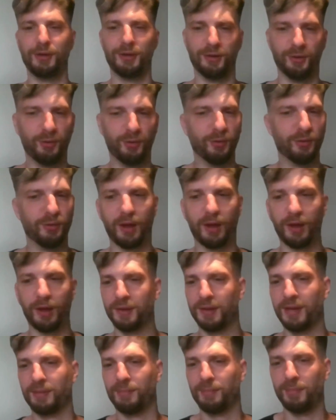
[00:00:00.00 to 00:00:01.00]
and all like
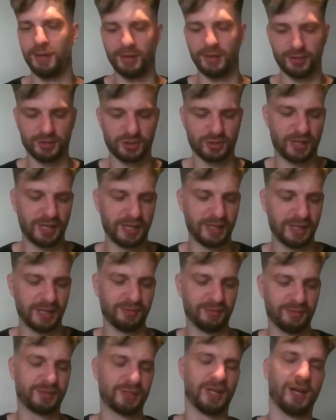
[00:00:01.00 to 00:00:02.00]
the
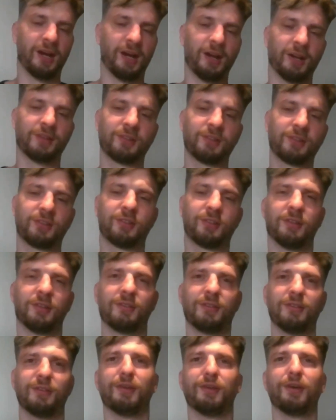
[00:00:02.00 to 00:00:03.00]
administrative tasks,
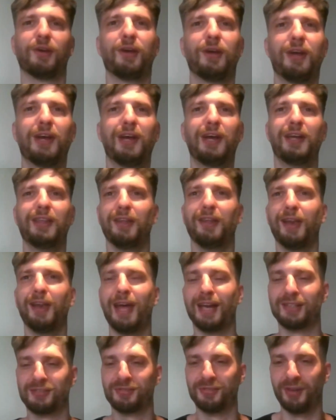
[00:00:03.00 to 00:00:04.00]
the
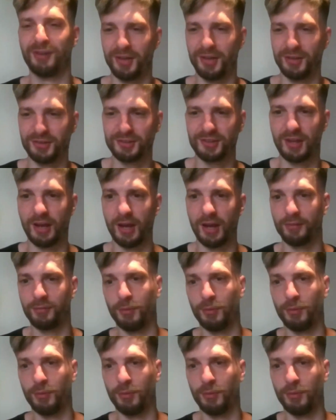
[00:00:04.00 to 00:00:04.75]
less fun stuff.